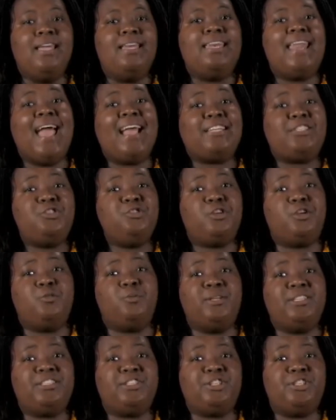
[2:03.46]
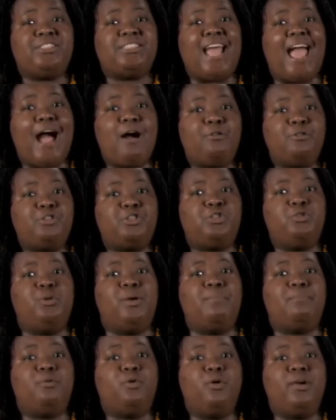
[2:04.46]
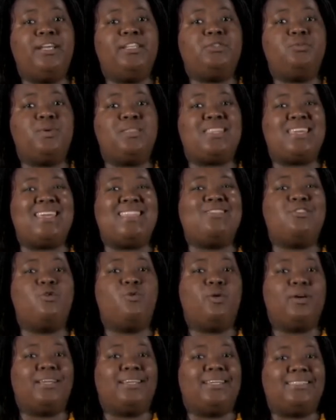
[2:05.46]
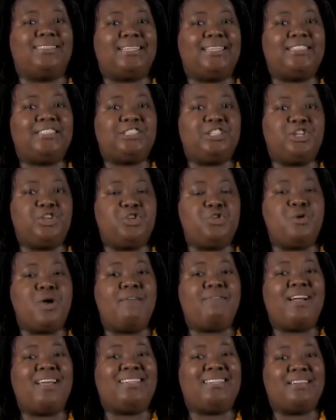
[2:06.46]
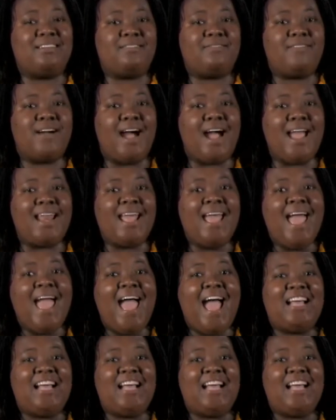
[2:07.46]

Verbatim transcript: Next, you can research out to employees within the organization you have identified